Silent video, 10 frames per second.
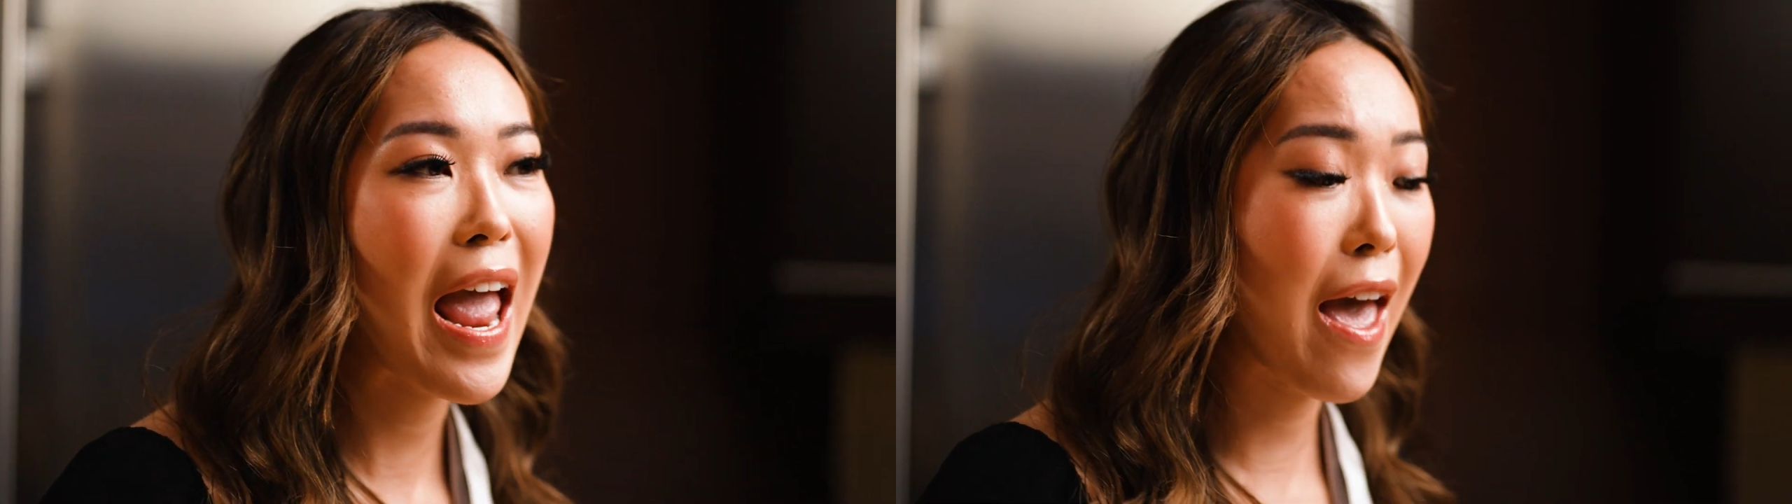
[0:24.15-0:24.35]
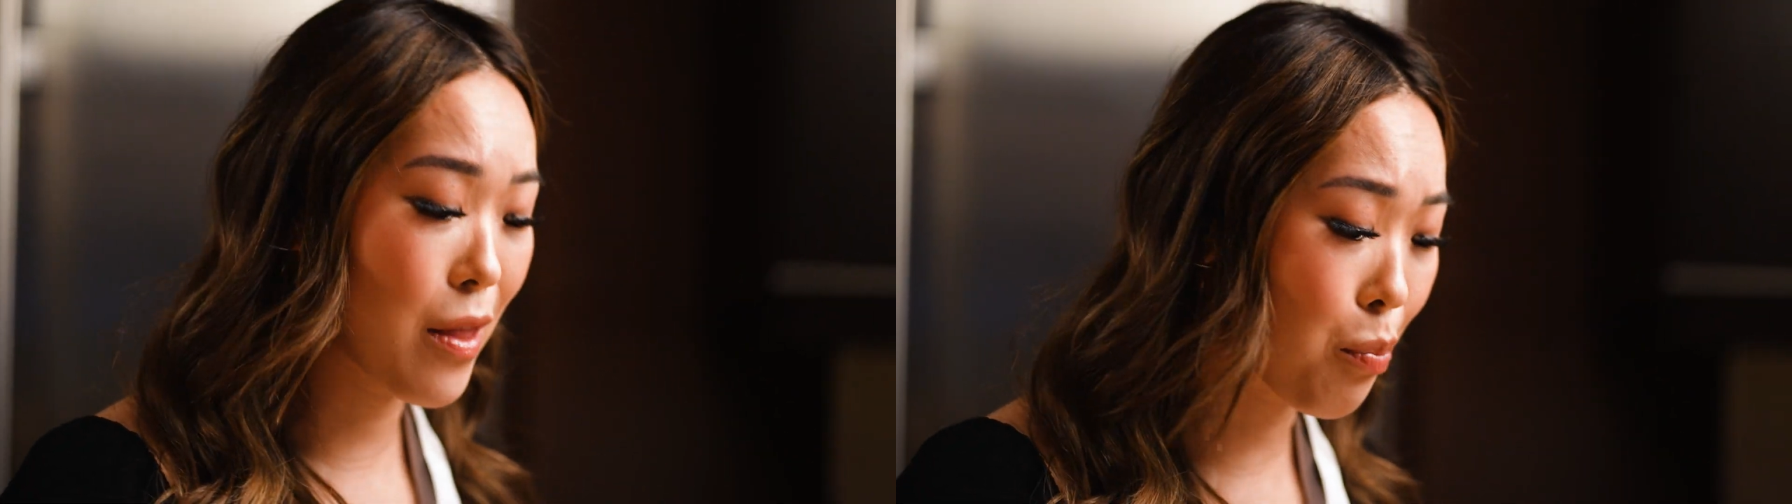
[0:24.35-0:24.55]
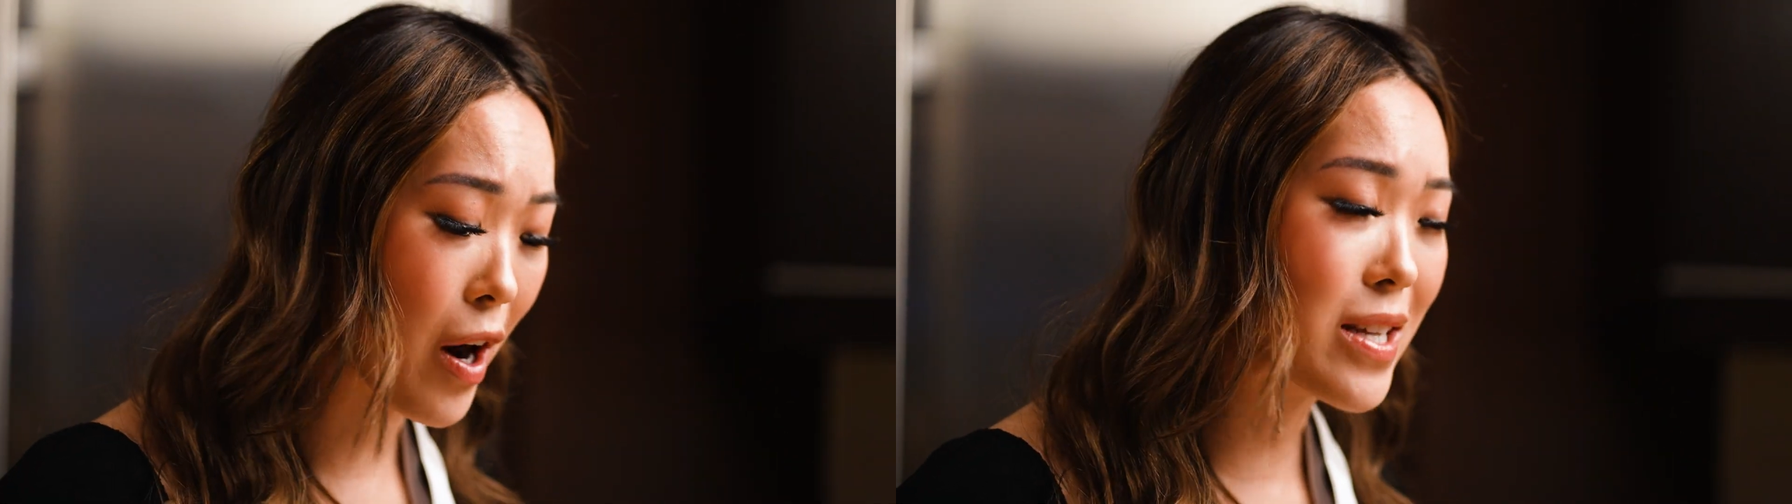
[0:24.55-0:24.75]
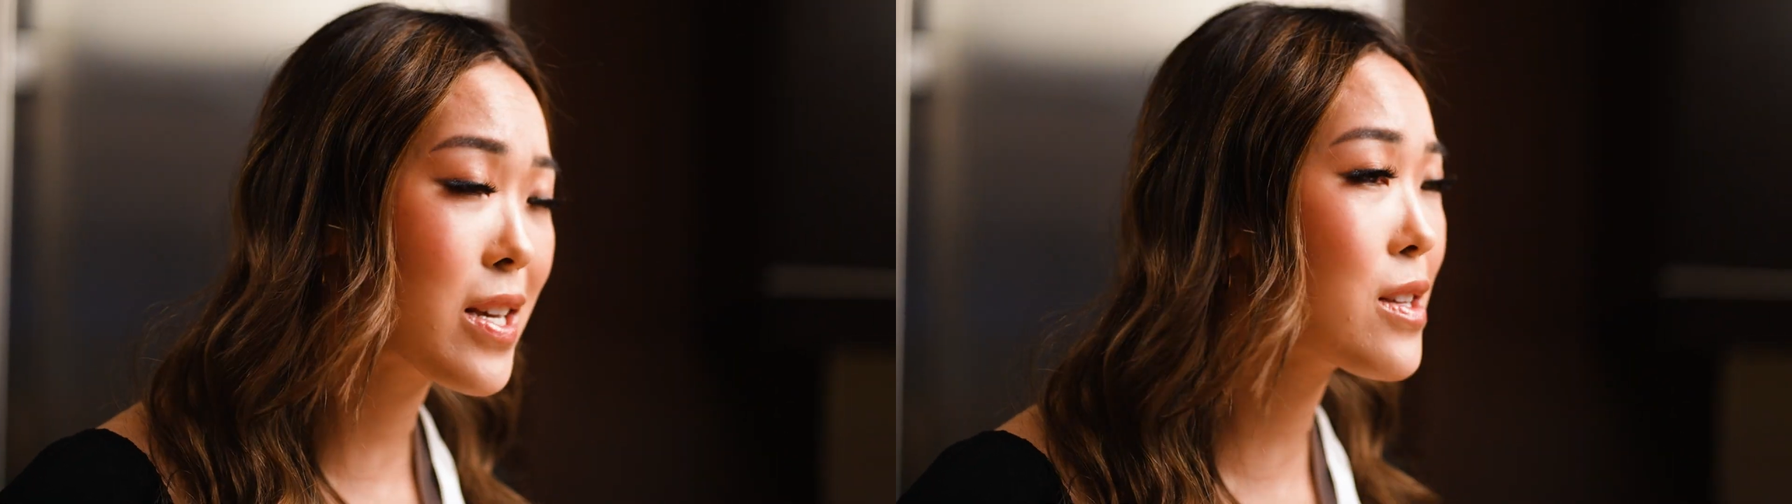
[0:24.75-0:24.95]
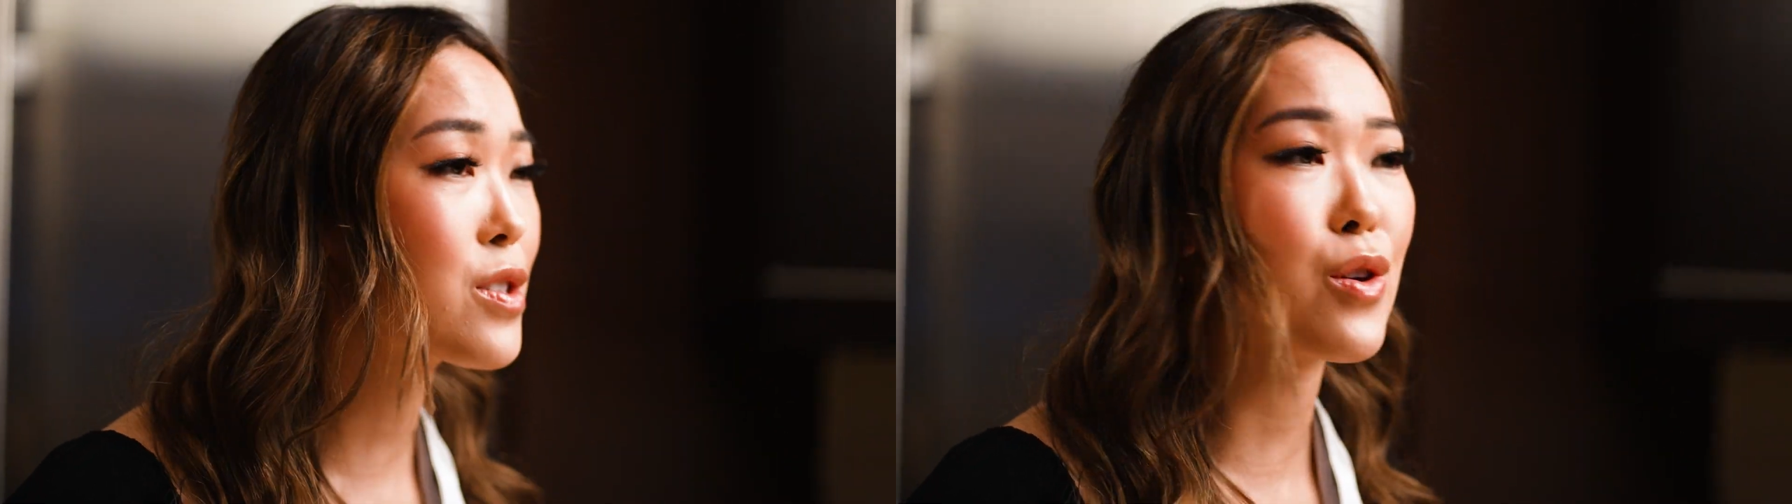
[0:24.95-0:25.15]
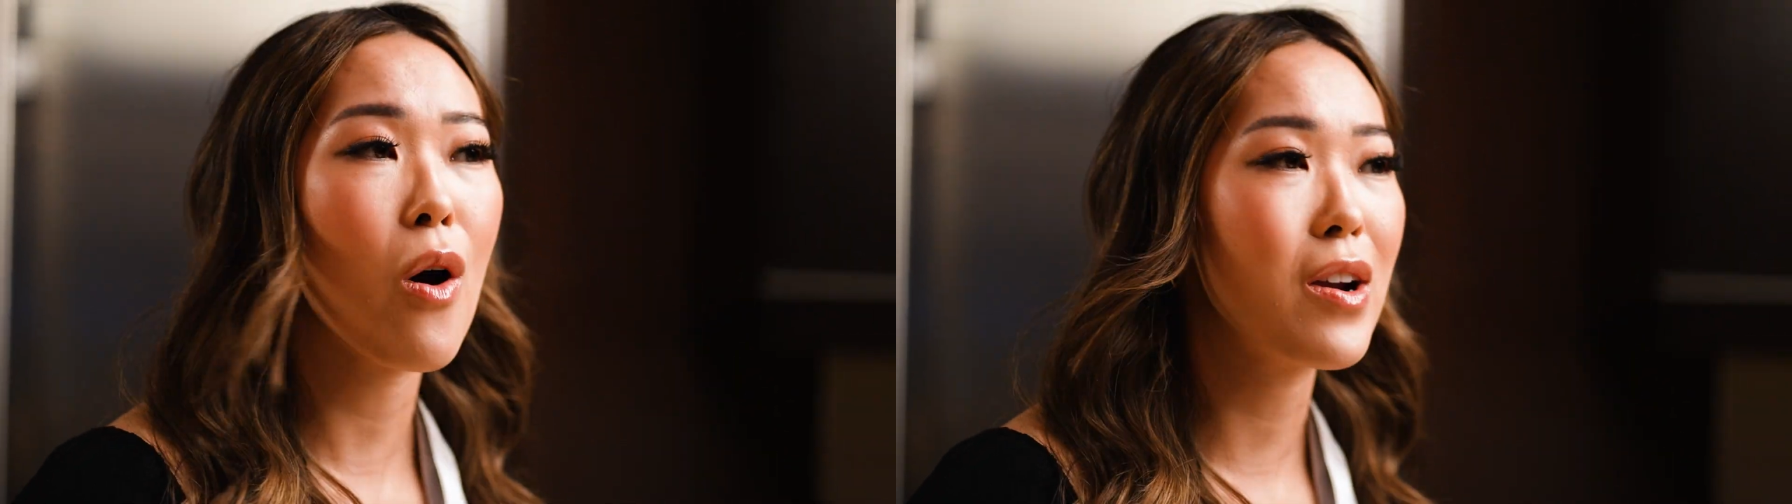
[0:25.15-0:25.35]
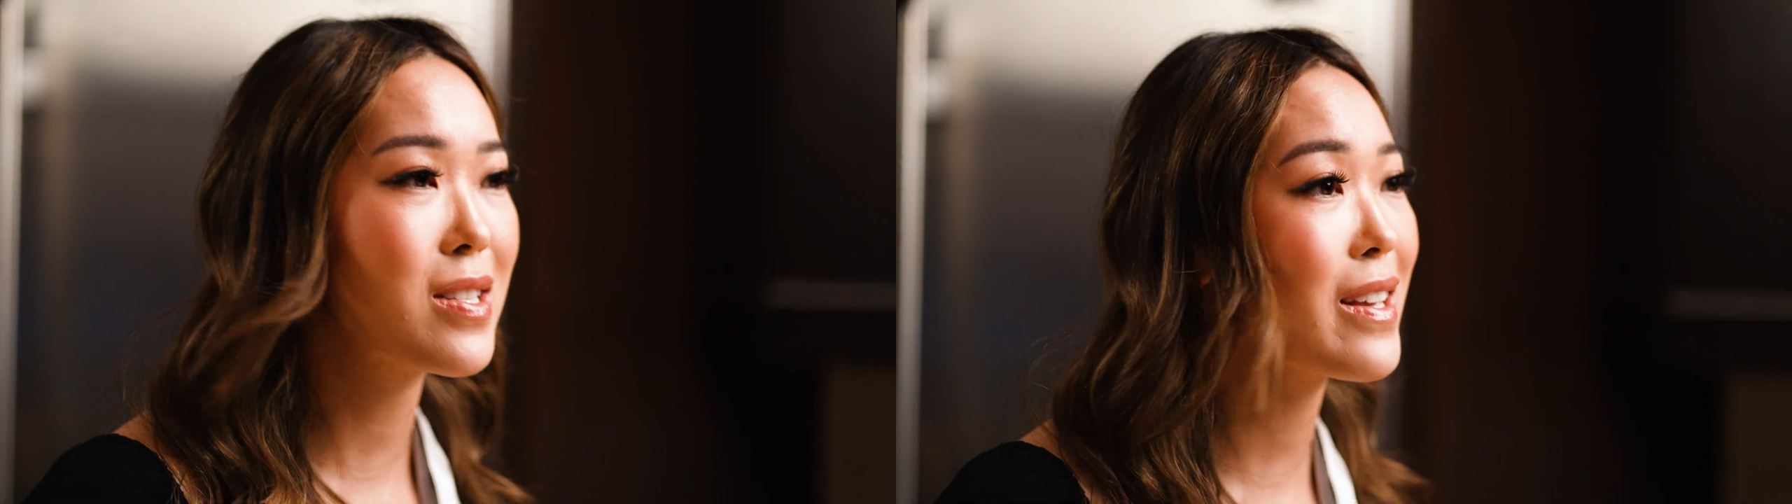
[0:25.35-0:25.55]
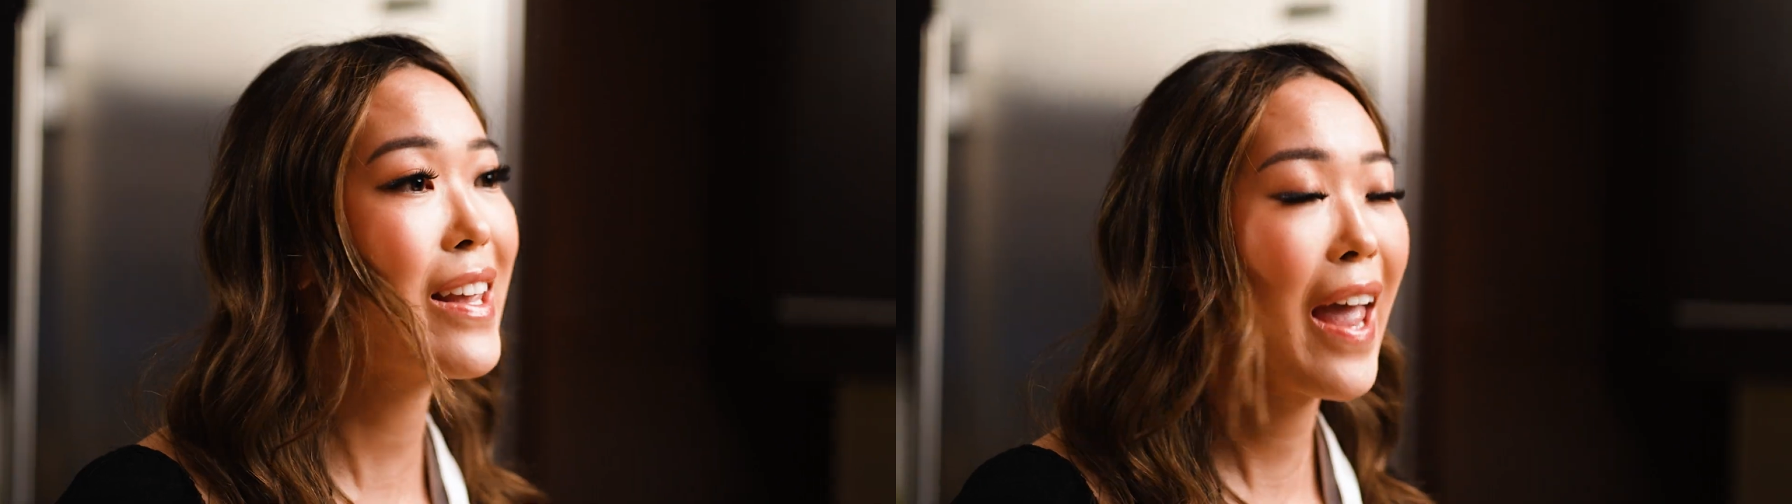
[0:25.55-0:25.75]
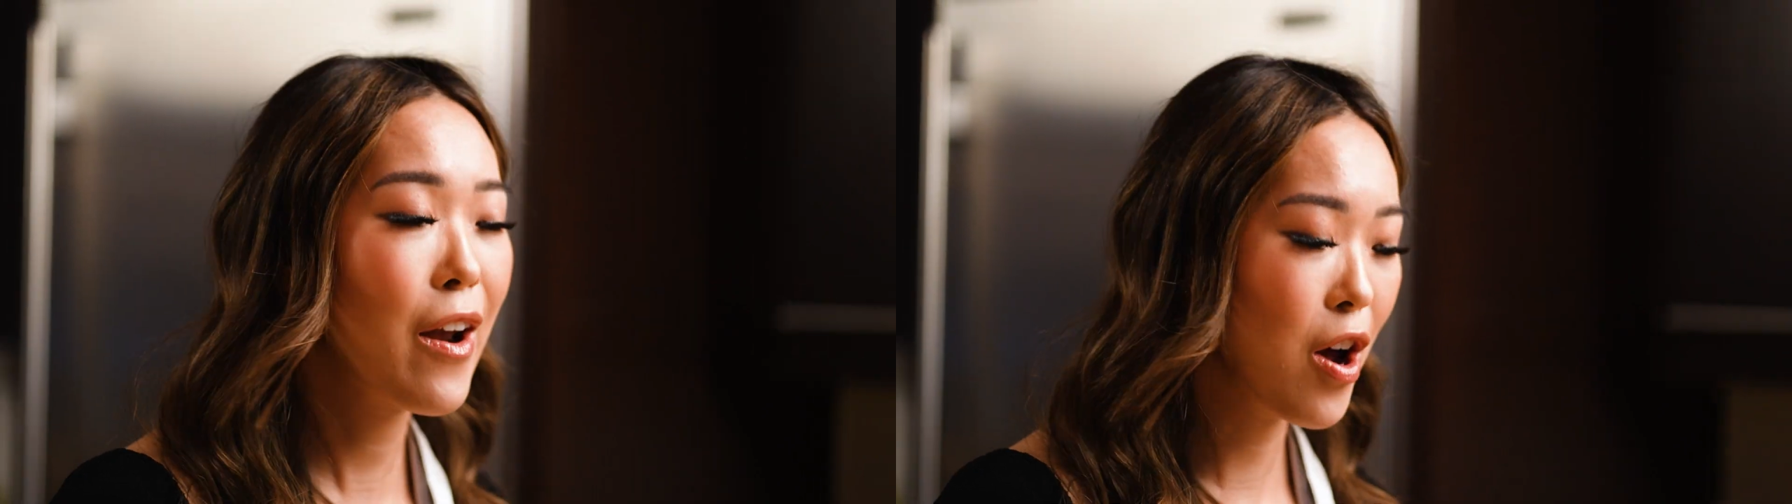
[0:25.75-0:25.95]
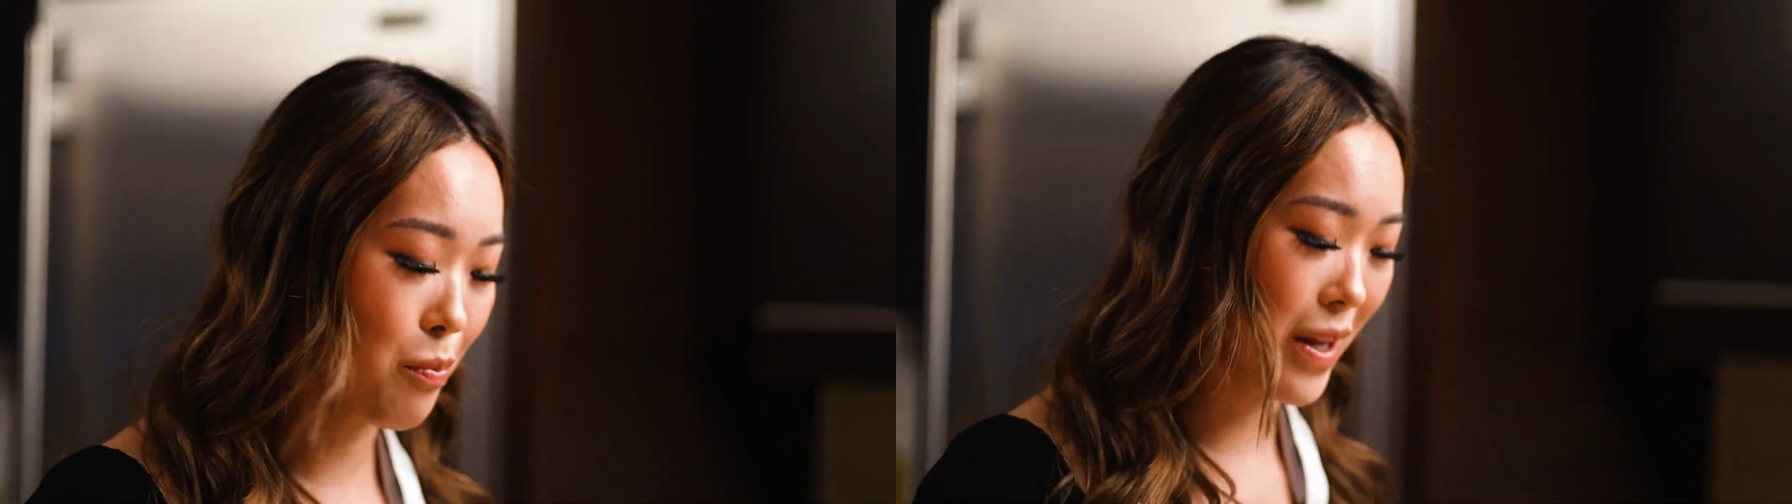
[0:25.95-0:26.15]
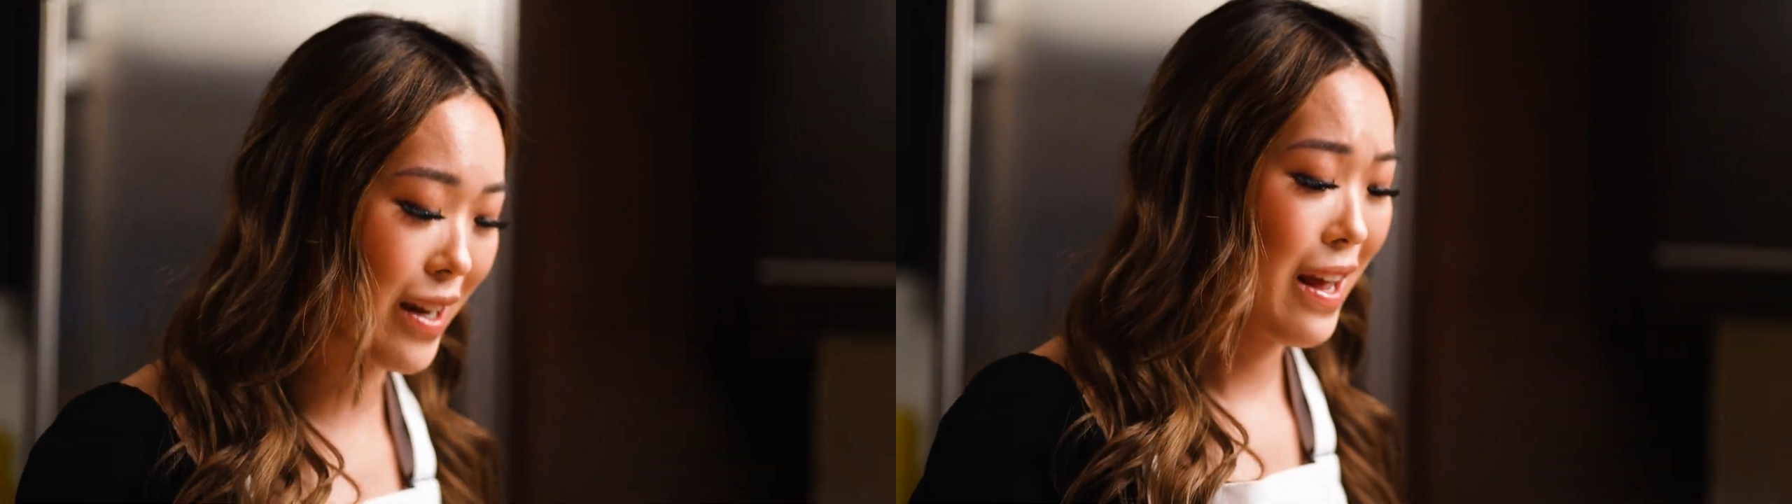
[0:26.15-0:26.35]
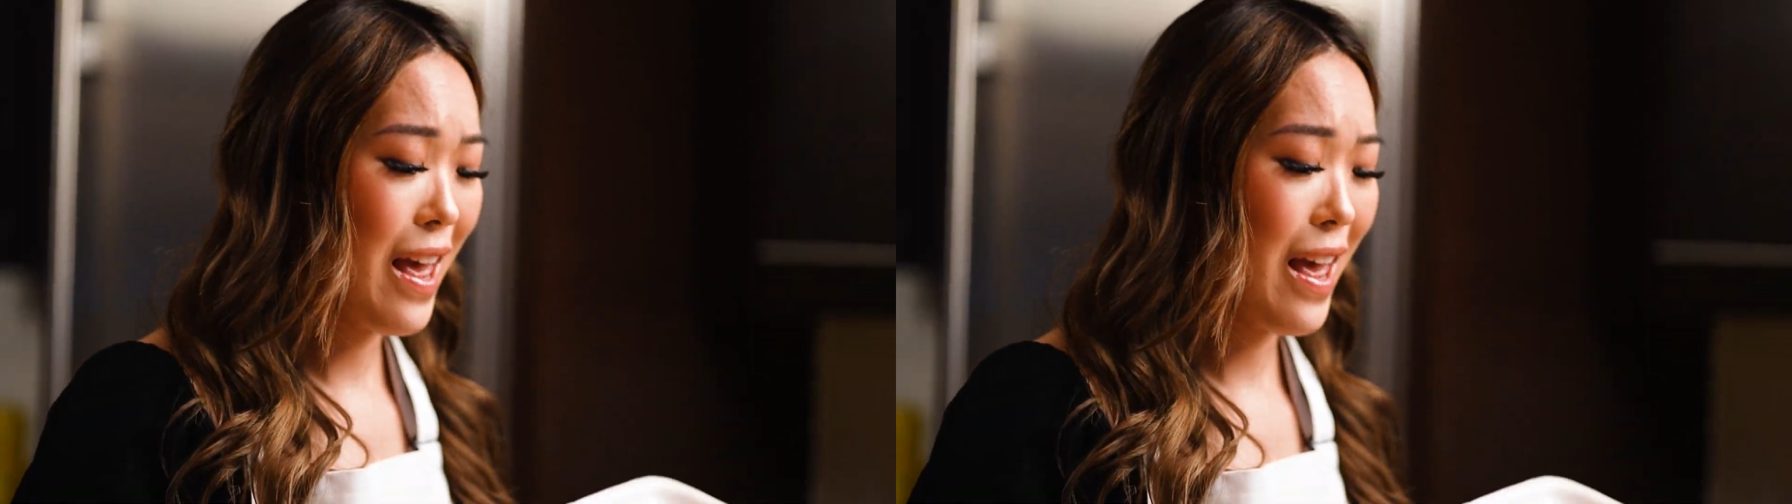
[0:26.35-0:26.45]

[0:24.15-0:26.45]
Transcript: and the prices you honestly cannot beat.